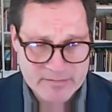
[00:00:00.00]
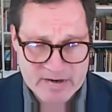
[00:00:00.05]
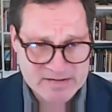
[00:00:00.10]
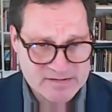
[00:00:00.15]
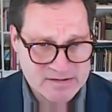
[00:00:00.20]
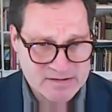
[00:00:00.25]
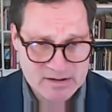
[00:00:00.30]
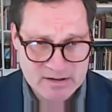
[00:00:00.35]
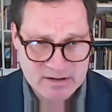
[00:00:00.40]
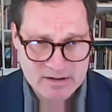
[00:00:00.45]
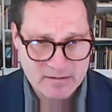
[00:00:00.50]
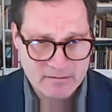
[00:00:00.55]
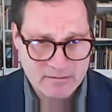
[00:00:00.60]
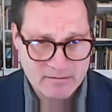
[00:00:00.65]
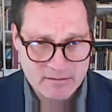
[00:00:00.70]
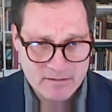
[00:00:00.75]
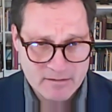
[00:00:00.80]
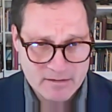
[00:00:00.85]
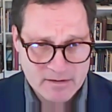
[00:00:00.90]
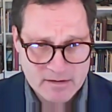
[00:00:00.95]

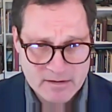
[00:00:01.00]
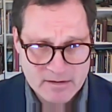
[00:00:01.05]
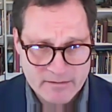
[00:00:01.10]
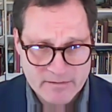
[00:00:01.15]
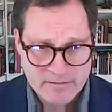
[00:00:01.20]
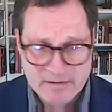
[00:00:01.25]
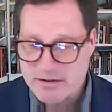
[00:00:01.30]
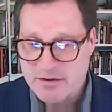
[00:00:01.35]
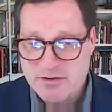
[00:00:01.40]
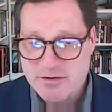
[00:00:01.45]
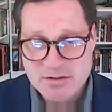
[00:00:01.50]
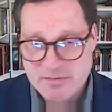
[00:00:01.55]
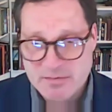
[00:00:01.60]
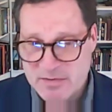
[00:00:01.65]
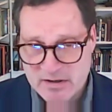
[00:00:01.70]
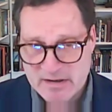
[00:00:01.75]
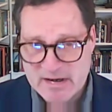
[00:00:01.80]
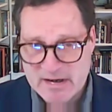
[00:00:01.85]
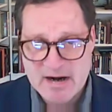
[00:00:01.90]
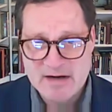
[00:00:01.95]
Mexico, then you
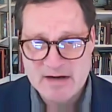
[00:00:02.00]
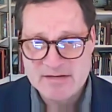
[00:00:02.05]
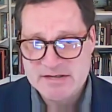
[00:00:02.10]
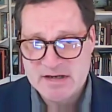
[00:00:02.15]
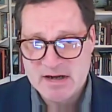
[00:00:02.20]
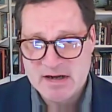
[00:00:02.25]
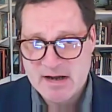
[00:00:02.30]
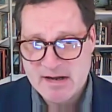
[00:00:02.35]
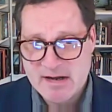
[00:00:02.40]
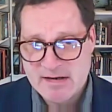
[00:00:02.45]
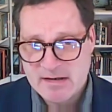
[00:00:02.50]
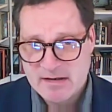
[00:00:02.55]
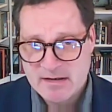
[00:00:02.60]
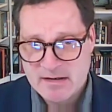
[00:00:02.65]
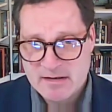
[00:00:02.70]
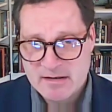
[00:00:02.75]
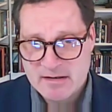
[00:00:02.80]
should be on our side.